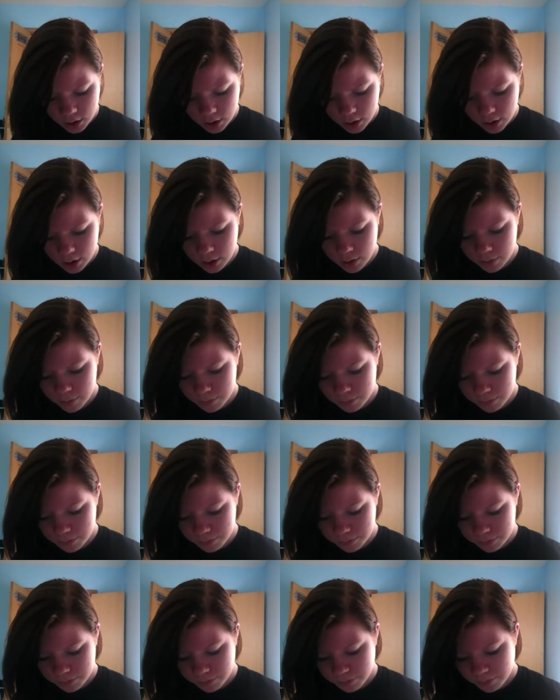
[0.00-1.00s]

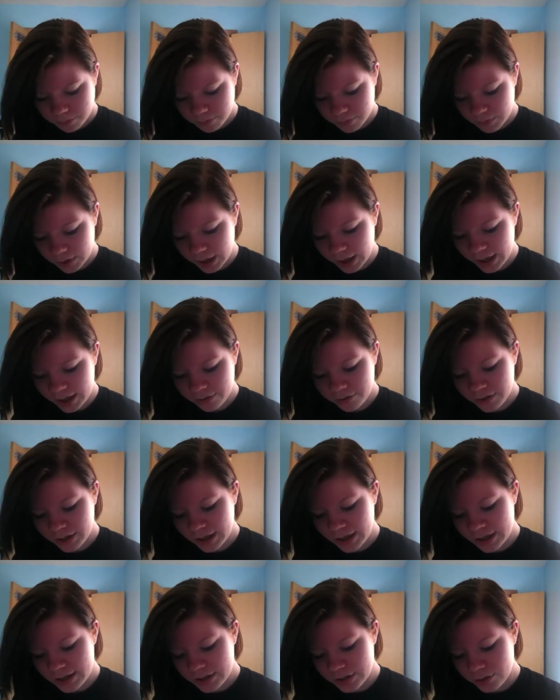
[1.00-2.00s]

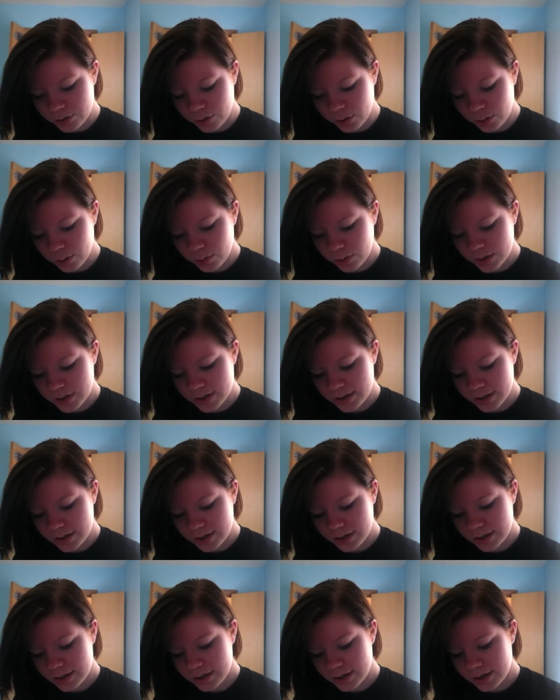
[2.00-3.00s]
laughing at his
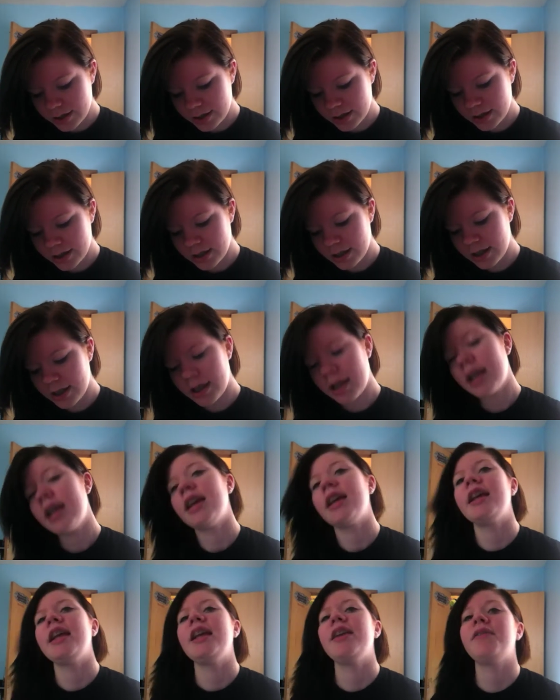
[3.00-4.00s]
jokes,
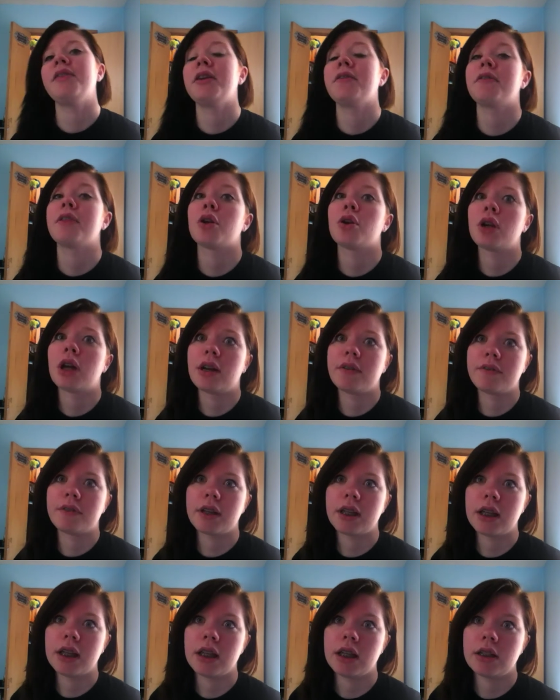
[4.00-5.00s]
even if they're not
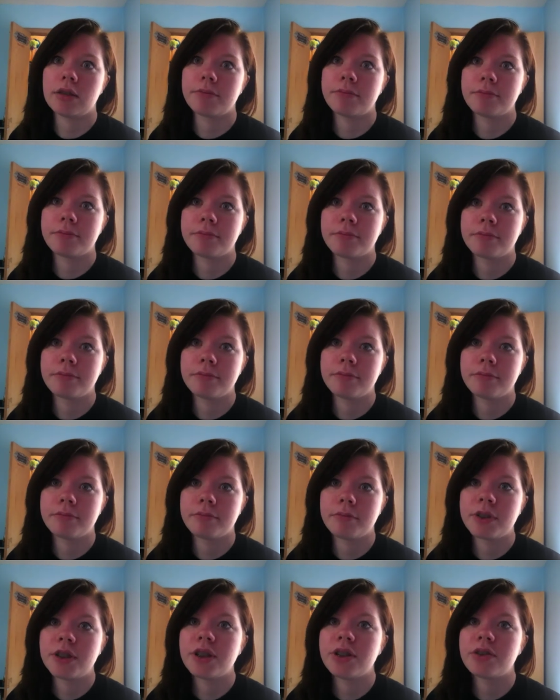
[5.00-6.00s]
funny.
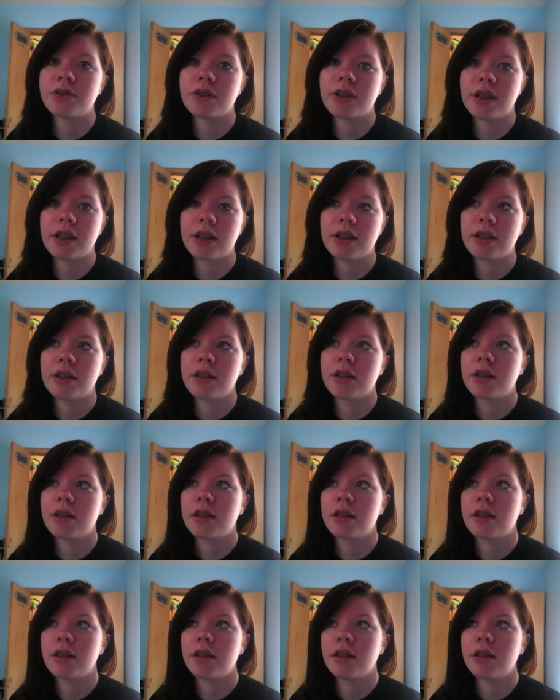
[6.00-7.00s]
Seriously.
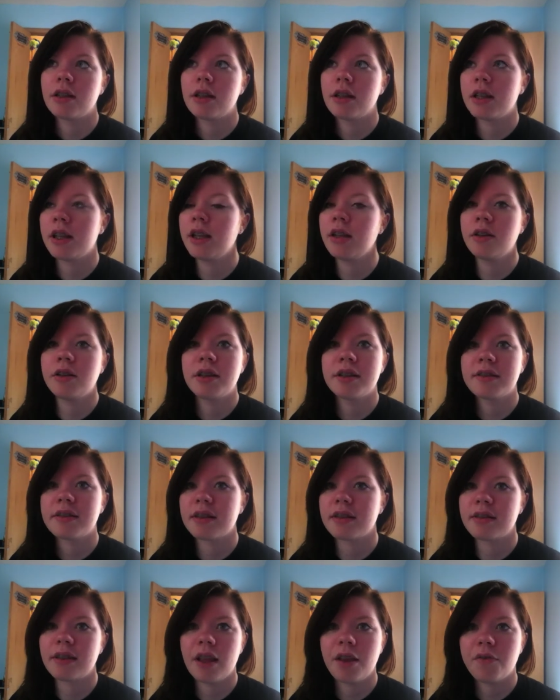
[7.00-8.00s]
He does
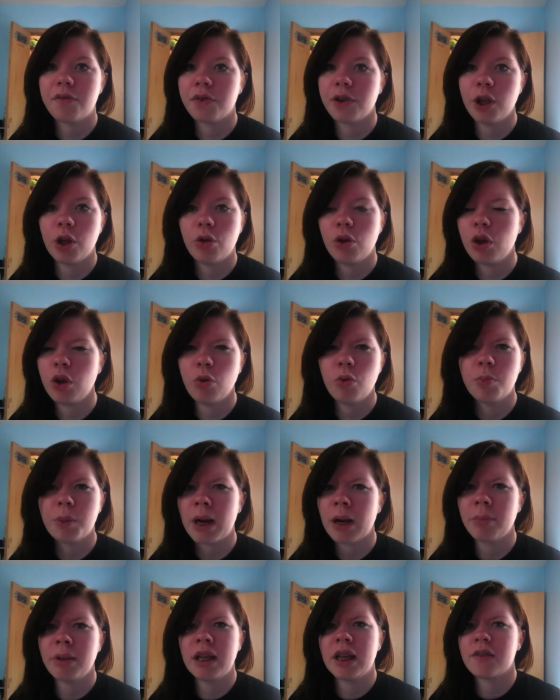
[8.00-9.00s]
the same for you. You
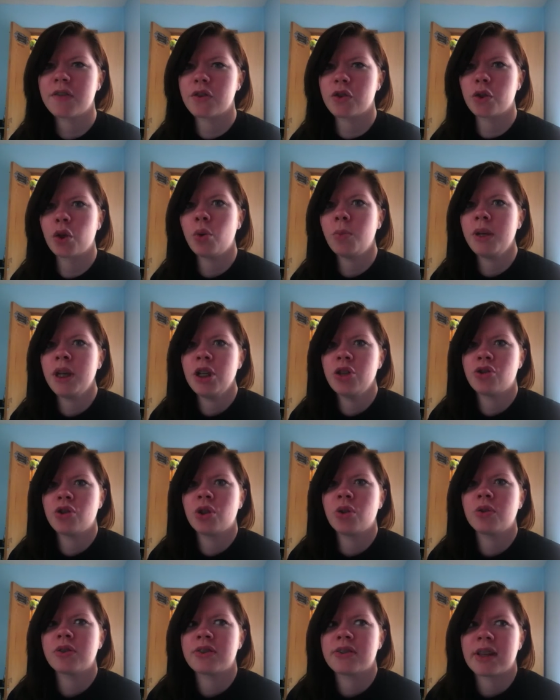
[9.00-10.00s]
probably have so many
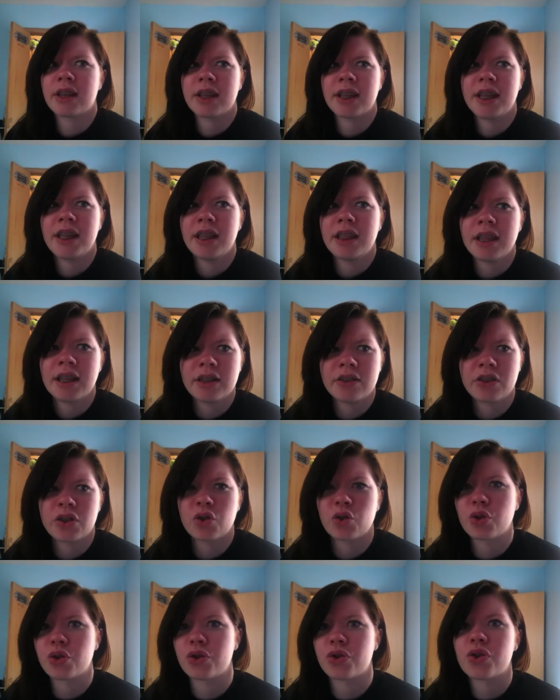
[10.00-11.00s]
jokes that he thinks
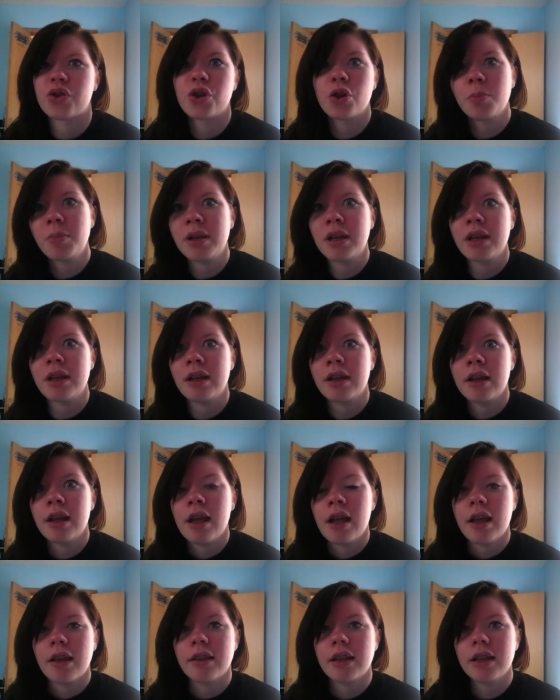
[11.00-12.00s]
are just stupid
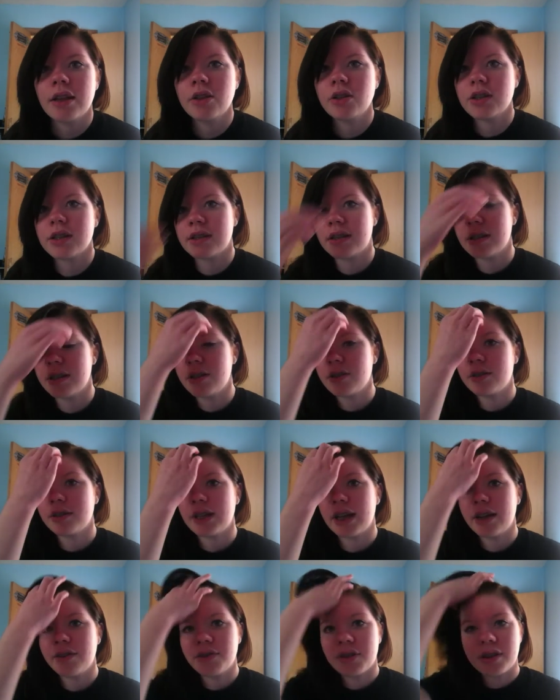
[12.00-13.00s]
that he'll just sit there and
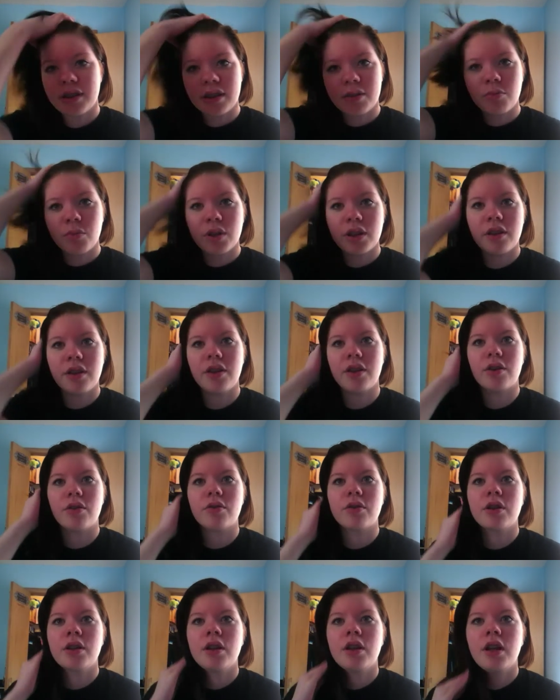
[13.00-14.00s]
laugh at them with
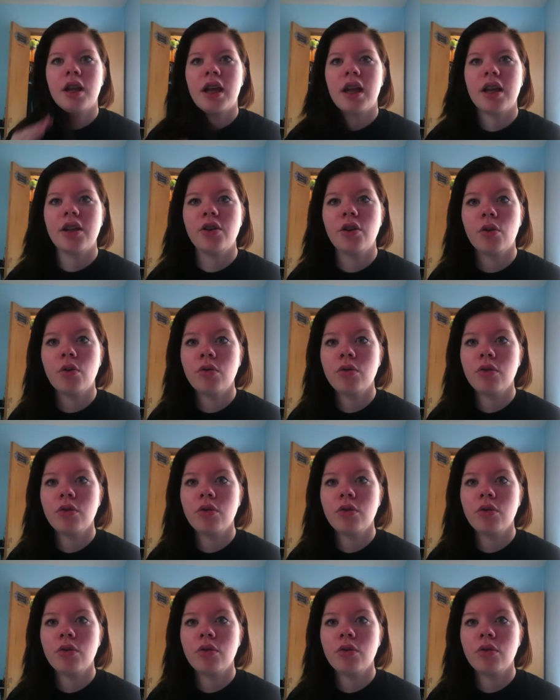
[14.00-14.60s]
you. And